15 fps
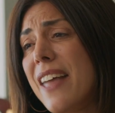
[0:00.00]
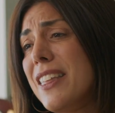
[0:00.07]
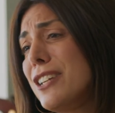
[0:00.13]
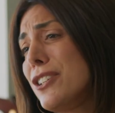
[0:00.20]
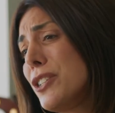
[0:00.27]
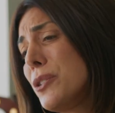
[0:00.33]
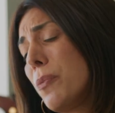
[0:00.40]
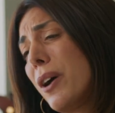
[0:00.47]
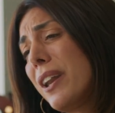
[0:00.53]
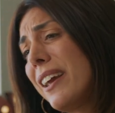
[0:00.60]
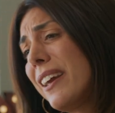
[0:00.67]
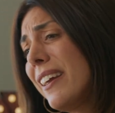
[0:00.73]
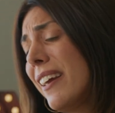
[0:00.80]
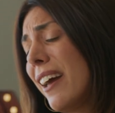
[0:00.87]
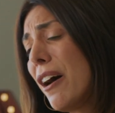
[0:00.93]
and they just want
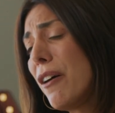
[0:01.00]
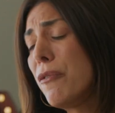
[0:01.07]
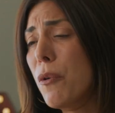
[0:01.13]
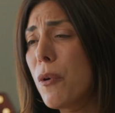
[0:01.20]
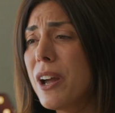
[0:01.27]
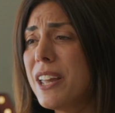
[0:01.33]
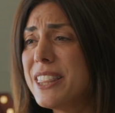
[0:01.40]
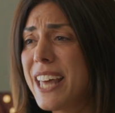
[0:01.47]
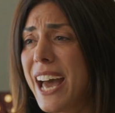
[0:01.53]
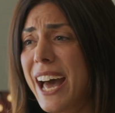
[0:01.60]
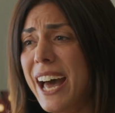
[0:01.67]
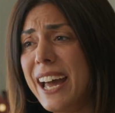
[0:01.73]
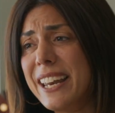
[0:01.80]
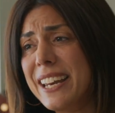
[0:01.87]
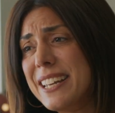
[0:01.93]
to avoid
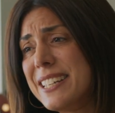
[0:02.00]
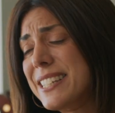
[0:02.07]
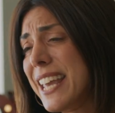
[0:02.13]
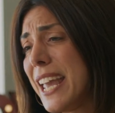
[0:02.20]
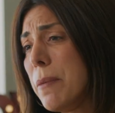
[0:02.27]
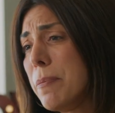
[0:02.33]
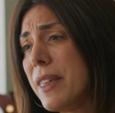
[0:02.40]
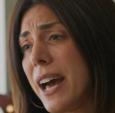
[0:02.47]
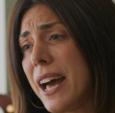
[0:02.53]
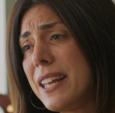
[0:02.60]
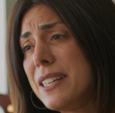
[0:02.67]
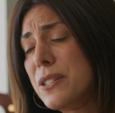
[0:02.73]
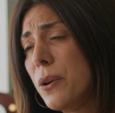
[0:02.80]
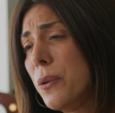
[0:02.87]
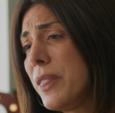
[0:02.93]
that and escape
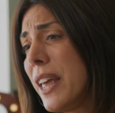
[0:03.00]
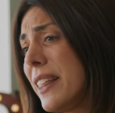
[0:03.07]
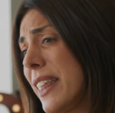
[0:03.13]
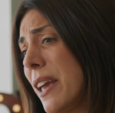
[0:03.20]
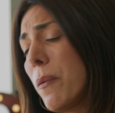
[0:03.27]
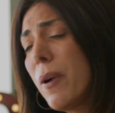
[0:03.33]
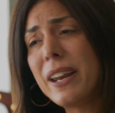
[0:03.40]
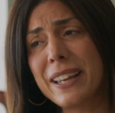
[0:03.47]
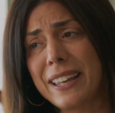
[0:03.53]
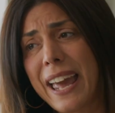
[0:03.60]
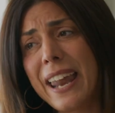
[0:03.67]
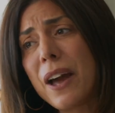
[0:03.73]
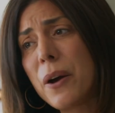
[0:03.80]
that, so they want to get